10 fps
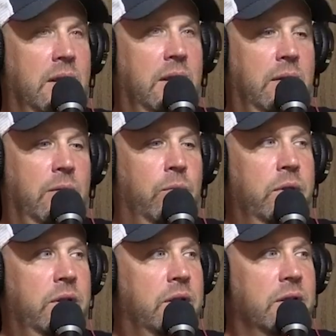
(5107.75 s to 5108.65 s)
It
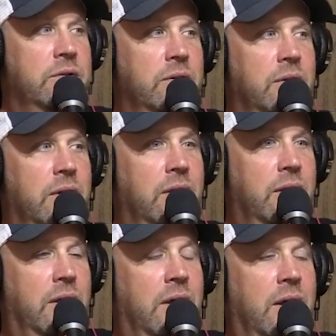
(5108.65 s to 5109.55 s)
really doesn't.
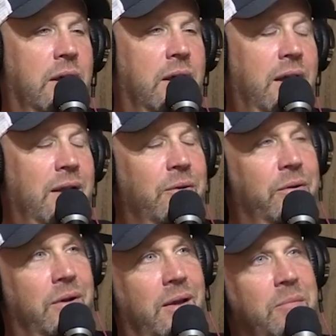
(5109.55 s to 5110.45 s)
I don't
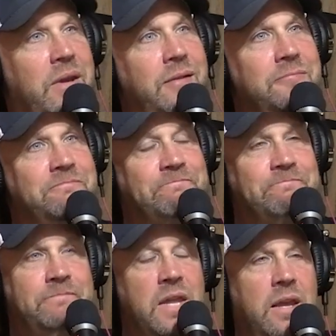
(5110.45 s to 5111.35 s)
know. I mean,
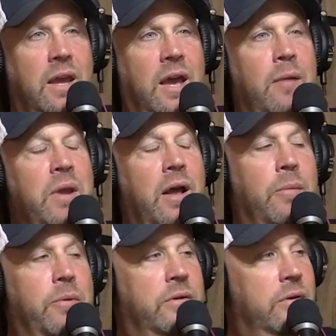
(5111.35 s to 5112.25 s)
I'm an
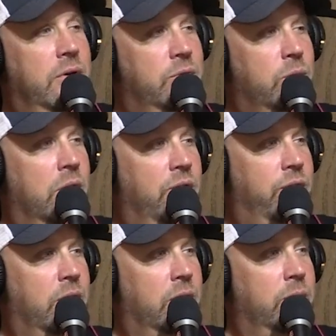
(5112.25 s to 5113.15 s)
opportunist
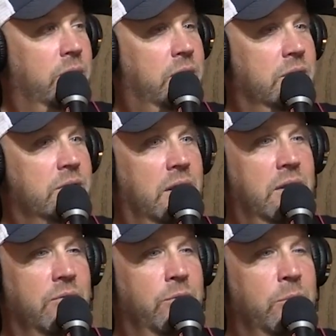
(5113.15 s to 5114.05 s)
waterfowler because I
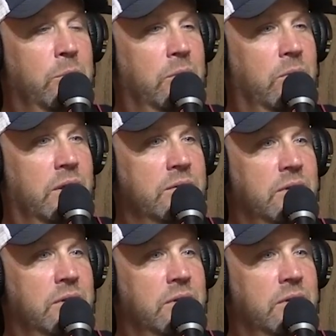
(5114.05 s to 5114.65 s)
come from the Midwest.